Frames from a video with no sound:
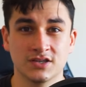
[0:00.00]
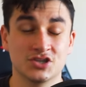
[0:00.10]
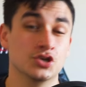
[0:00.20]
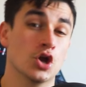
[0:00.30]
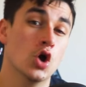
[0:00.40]
it
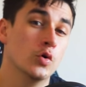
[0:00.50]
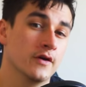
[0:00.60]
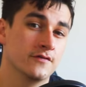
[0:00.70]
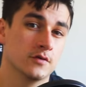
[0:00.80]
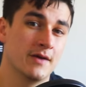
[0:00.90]
to know
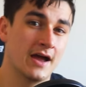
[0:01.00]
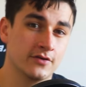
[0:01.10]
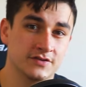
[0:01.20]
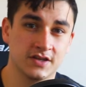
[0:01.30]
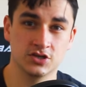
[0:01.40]
if your
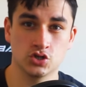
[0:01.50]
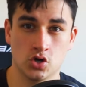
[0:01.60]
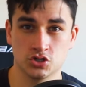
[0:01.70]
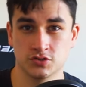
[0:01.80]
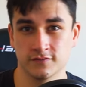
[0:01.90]
battery is getting
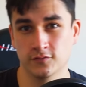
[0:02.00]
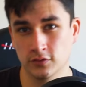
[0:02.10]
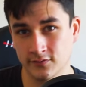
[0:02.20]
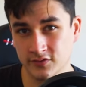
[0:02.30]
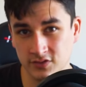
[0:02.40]
charged to
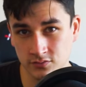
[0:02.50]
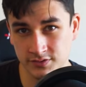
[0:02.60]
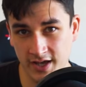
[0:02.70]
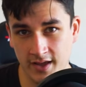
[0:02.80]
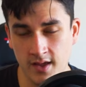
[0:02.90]
full every single
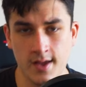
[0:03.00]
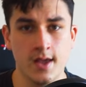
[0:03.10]
day.